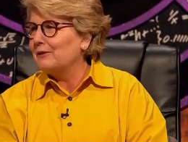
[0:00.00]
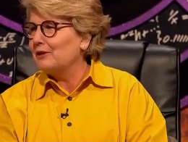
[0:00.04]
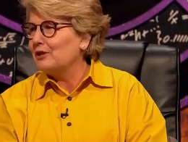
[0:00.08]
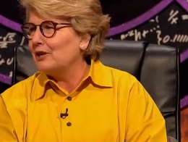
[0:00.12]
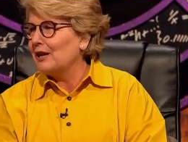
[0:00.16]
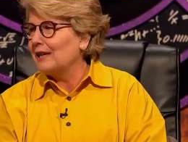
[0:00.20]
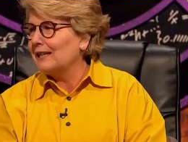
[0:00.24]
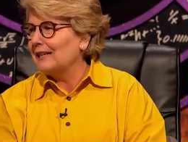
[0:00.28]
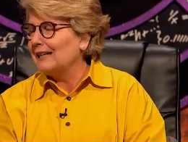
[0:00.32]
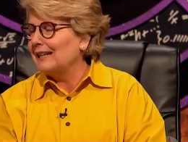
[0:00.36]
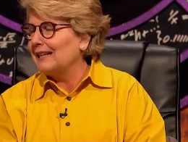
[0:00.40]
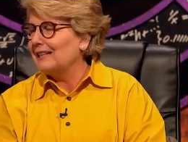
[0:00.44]
to
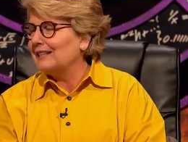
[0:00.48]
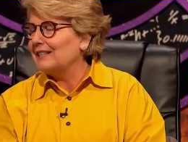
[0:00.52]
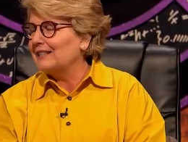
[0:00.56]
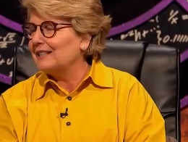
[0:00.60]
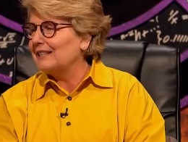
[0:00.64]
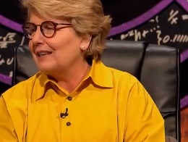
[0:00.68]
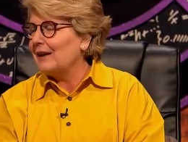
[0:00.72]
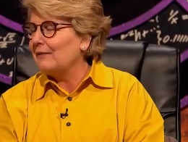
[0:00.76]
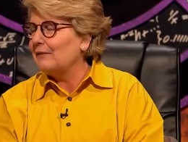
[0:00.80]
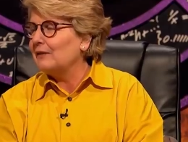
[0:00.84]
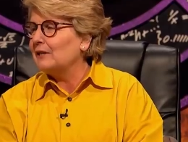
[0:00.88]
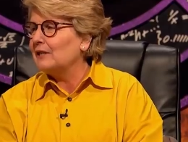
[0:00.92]
ejaculate
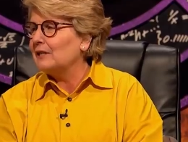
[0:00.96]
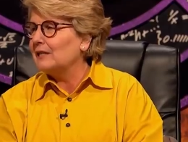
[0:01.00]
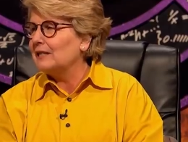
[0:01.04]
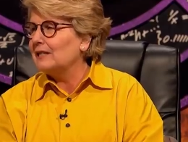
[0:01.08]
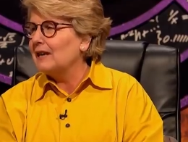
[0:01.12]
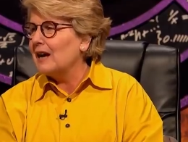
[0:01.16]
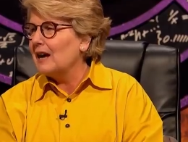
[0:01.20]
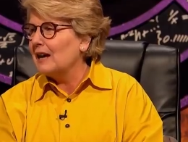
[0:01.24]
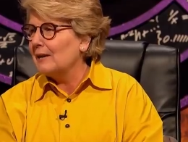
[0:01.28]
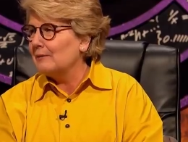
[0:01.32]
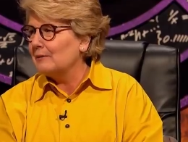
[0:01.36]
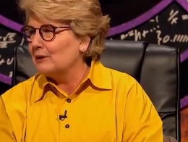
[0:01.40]
70
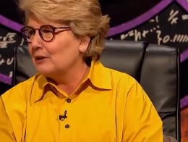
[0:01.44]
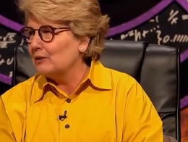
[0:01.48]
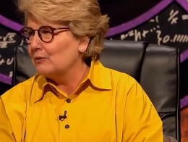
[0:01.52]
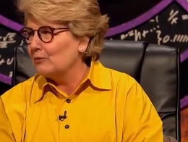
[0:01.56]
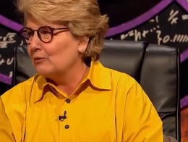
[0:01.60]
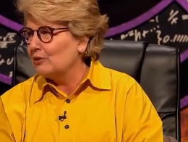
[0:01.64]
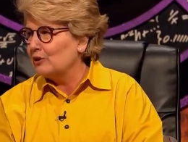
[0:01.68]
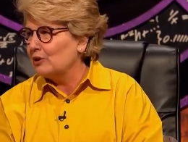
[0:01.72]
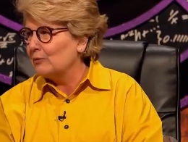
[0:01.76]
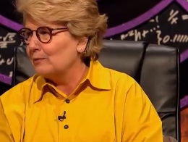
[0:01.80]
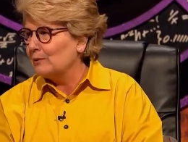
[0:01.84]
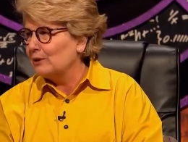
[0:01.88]
times in
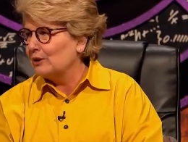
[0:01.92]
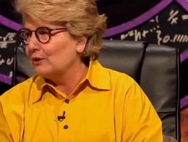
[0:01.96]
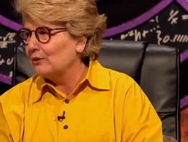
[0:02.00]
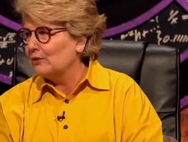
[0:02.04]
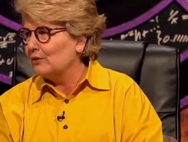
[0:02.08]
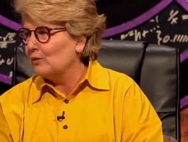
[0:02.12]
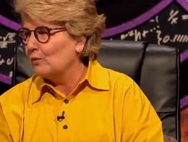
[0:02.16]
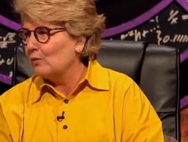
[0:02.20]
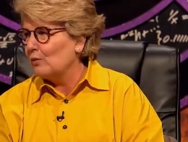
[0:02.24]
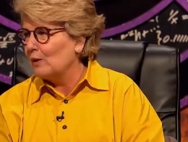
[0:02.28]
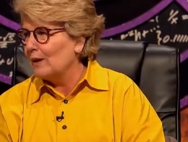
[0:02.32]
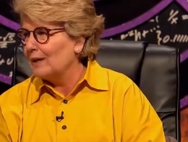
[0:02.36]
order to
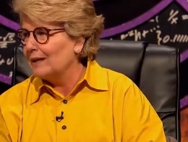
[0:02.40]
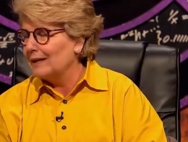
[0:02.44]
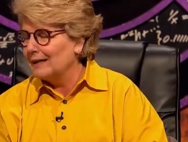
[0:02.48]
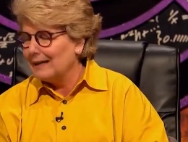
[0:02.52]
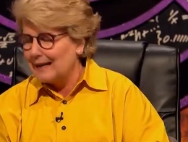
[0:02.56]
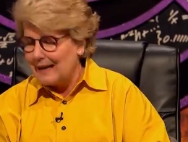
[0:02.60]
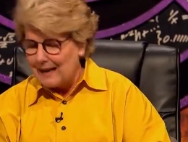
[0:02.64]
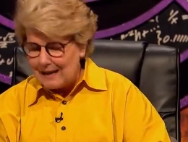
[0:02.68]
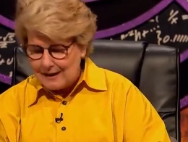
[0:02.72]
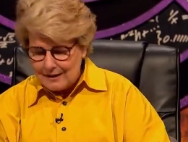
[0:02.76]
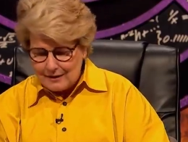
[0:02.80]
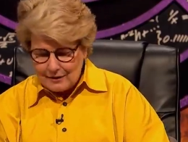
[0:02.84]
produce
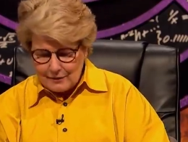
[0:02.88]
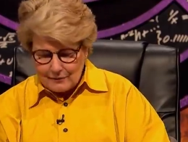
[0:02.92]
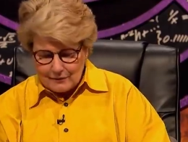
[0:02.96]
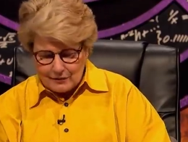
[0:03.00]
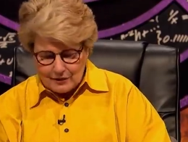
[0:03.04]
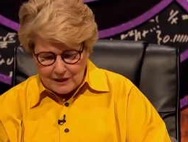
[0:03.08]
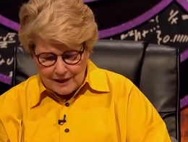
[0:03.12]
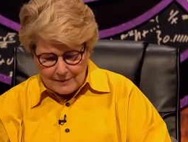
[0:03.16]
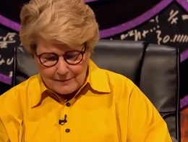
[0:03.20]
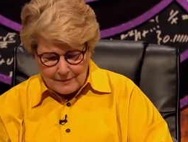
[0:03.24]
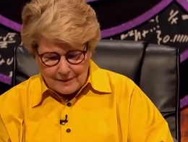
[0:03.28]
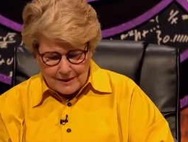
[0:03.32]
one gallon of
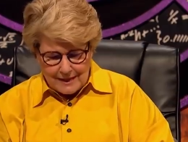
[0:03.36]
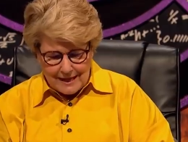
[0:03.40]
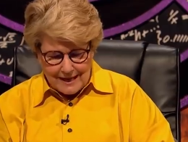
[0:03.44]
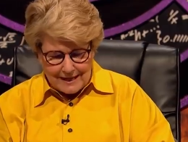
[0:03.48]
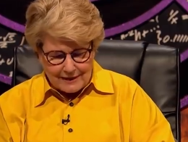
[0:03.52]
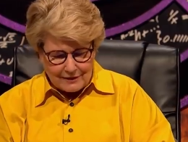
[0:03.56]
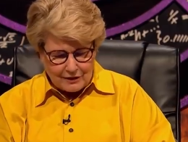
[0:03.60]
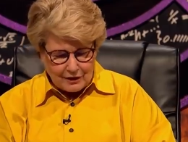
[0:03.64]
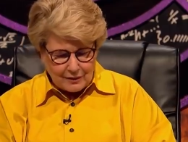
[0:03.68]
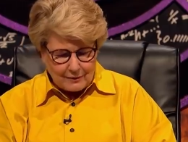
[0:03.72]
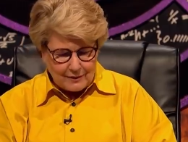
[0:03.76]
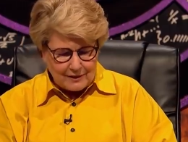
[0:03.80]
semen,
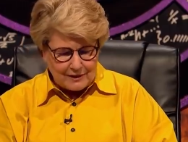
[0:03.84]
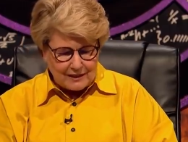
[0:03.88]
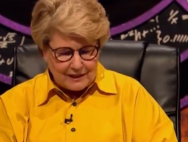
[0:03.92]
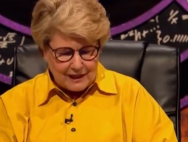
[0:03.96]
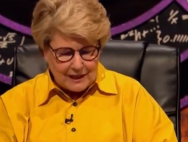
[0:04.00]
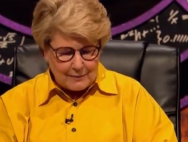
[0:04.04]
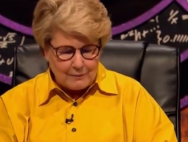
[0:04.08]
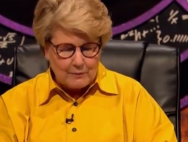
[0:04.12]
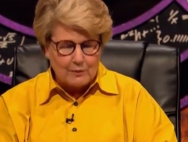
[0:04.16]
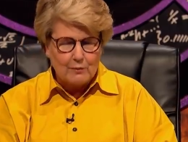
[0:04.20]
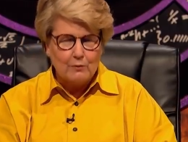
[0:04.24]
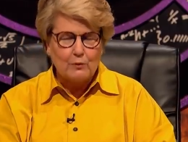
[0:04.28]
and so his
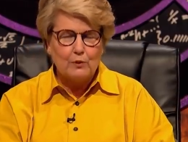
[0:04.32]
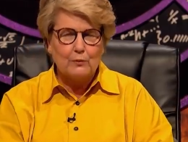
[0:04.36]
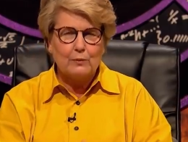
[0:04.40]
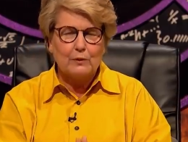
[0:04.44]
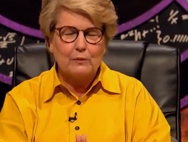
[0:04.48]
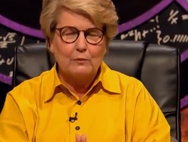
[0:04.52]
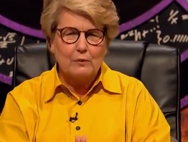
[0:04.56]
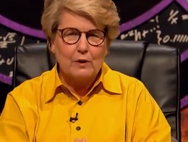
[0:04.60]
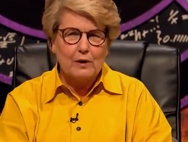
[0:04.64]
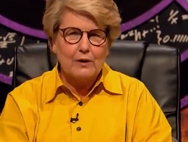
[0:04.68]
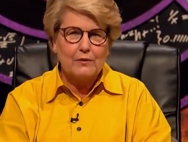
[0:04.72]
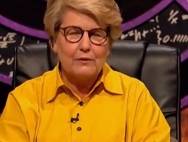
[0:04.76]
semen would
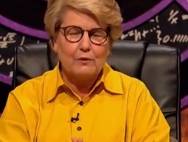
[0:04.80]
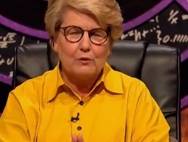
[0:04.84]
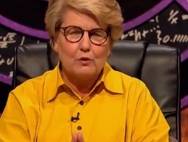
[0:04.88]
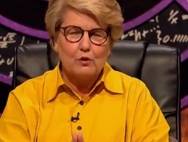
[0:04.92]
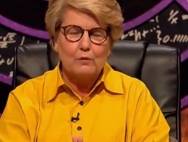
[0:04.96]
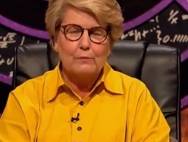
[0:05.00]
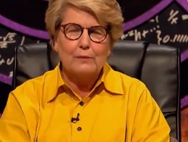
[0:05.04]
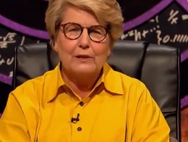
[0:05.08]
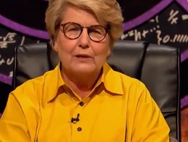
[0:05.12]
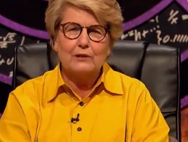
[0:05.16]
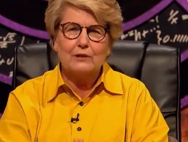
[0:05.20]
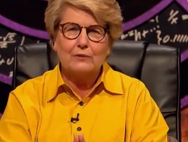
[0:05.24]
be worth
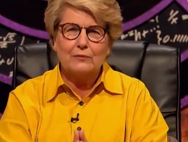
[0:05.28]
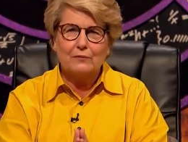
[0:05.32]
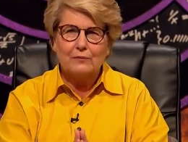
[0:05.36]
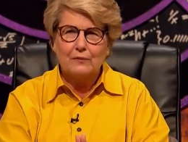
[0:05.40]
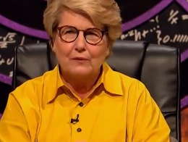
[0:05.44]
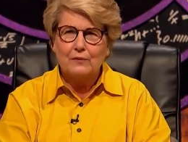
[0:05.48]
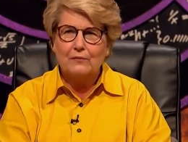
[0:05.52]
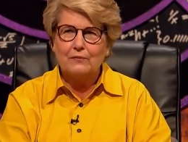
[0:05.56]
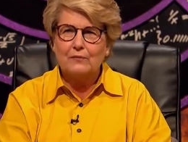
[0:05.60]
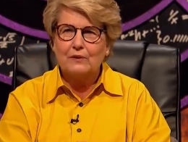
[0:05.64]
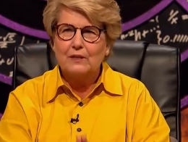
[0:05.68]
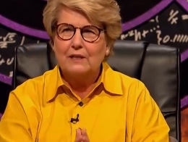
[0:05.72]
almost
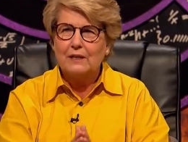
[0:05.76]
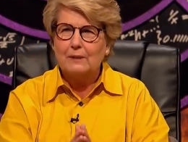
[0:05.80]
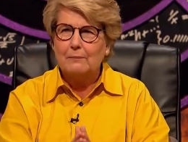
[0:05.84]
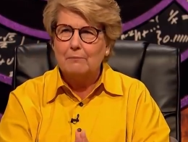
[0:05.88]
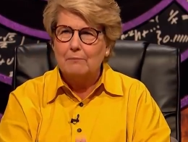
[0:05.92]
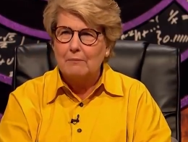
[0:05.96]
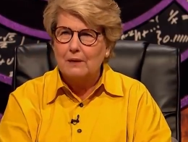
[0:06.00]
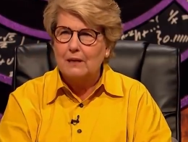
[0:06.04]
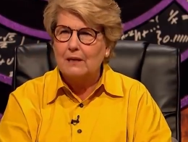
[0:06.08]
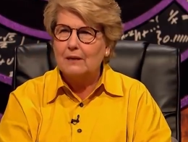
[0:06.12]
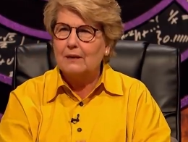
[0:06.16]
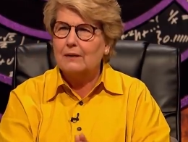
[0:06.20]
50
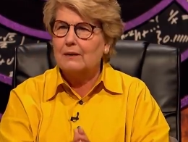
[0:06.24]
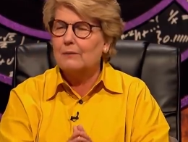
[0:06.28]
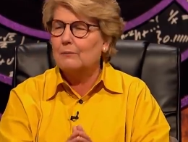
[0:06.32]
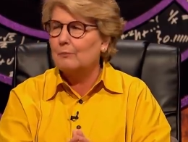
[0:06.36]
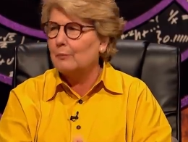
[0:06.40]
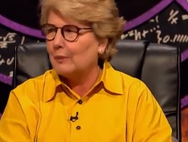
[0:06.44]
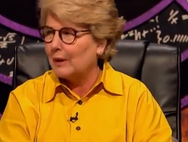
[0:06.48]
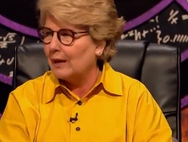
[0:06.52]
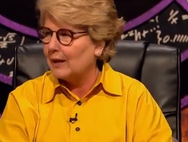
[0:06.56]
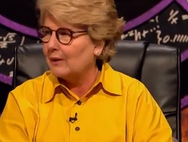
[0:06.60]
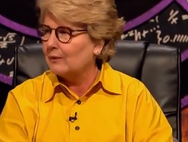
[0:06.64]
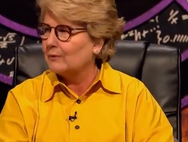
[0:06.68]

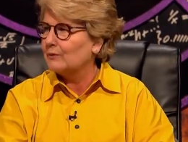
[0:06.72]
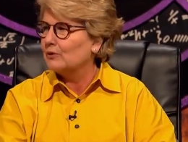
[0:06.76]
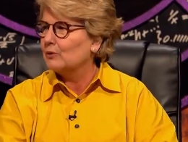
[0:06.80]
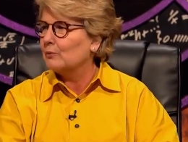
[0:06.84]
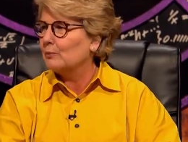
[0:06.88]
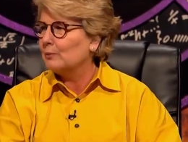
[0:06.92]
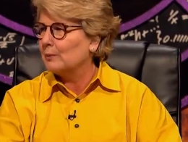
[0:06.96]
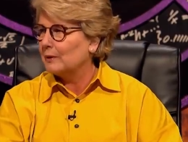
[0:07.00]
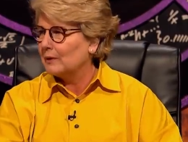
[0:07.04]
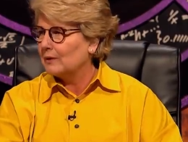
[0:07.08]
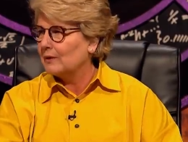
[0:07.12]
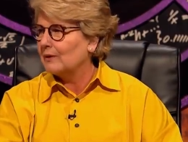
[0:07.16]
million pounds
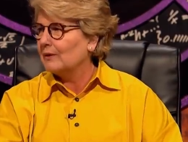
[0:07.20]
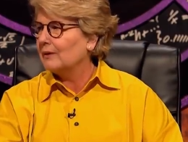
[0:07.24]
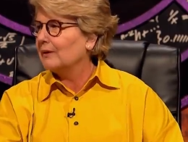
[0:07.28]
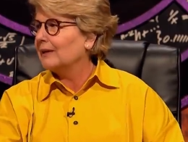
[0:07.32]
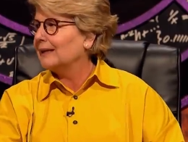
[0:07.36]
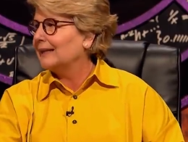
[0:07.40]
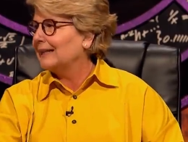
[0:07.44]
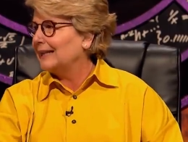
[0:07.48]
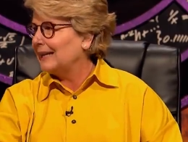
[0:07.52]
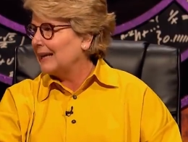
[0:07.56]
per